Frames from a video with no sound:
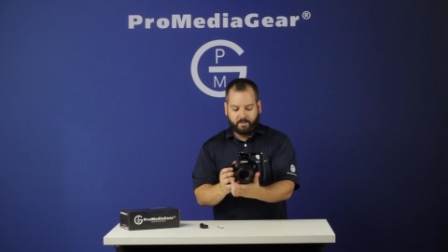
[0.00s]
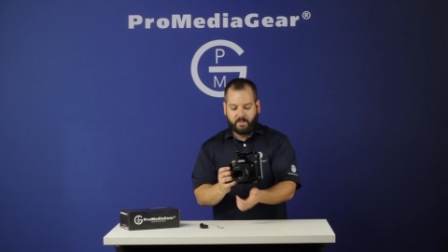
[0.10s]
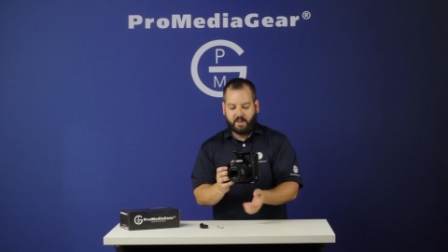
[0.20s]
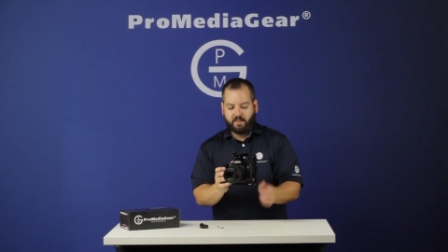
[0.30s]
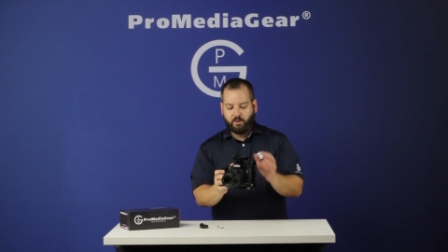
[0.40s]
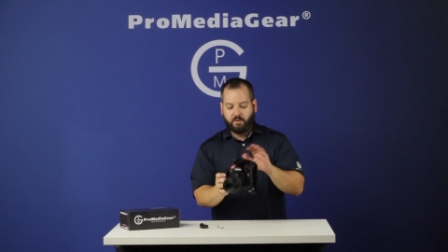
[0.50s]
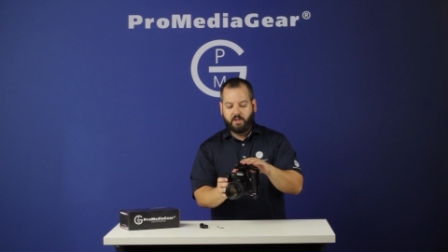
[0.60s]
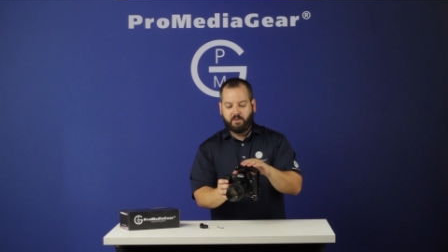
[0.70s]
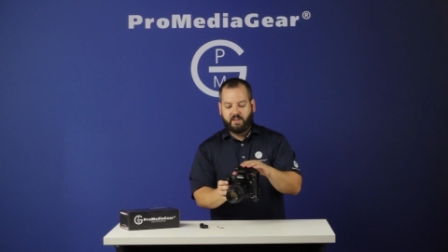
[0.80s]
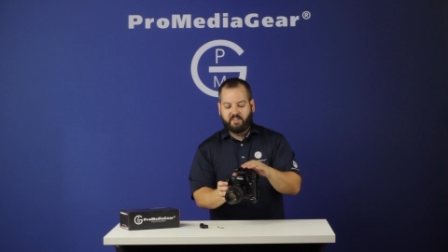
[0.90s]
Now this whole
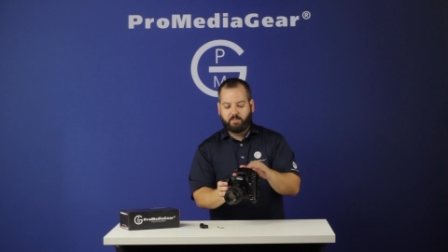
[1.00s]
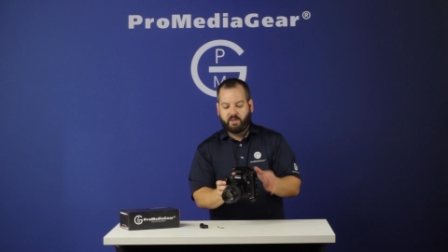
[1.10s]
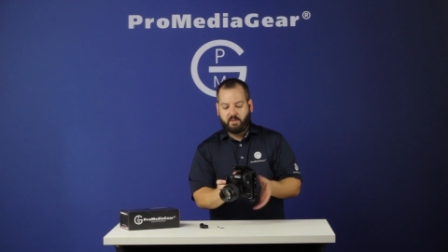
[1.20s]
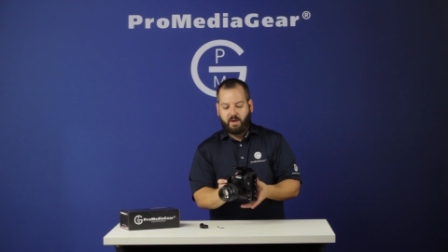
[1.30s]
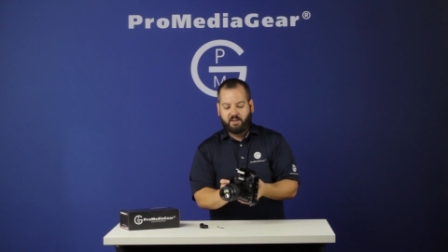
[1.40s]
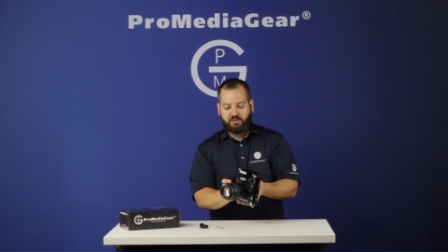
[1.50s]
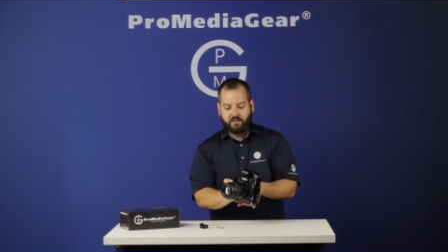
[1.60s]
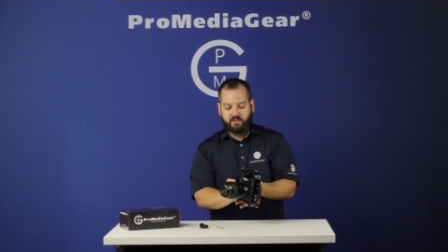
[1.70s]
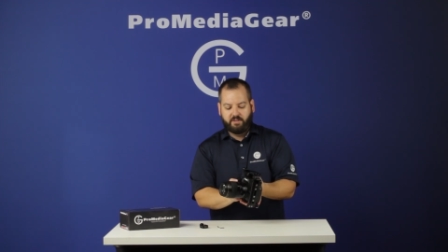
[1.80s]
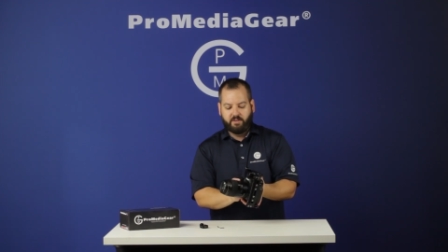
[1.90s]
unit is pretty
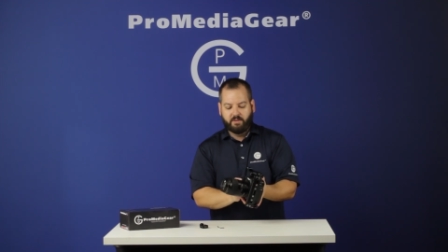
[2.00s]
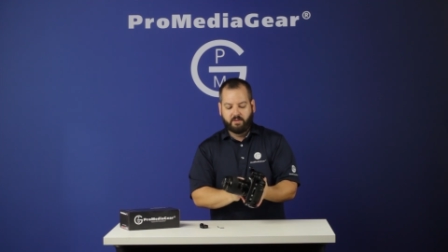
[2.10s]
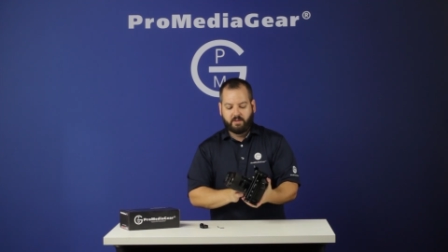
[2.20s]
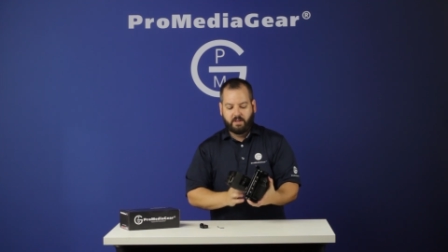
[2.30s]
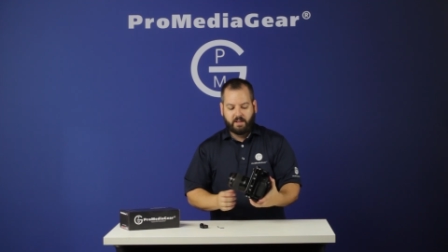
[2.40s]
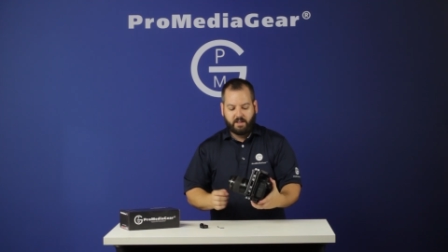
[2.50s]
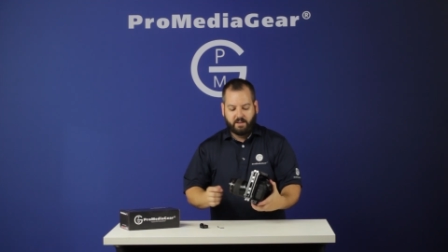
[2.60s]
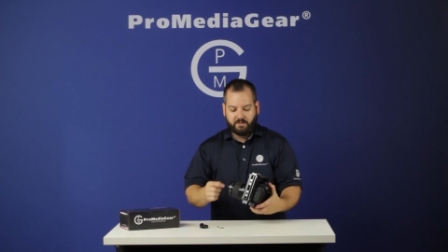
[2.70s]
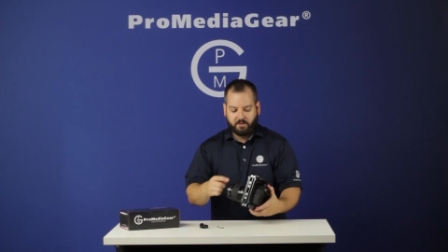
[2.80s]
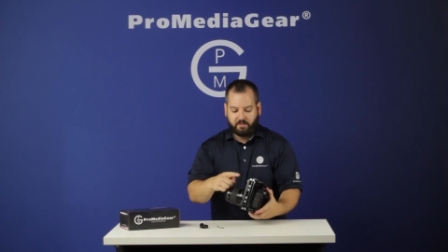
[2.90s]
modular too.
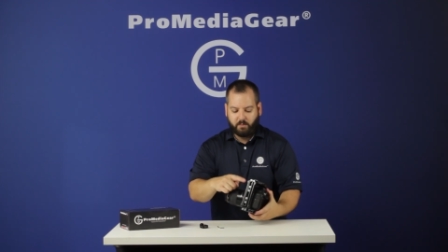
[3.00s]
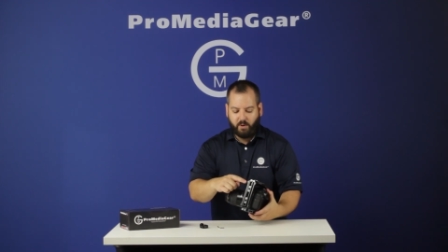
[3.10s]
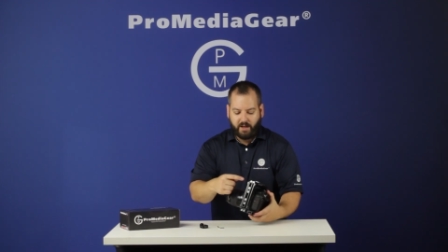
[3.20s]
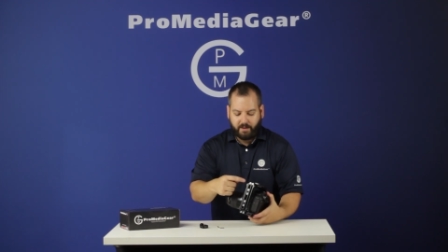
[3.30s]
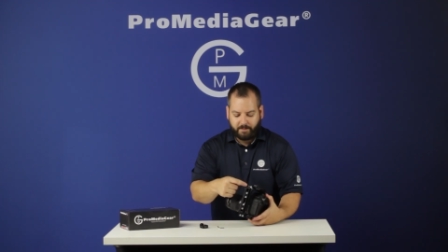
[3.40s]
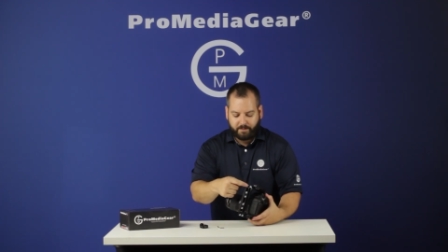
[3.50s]
So if you want,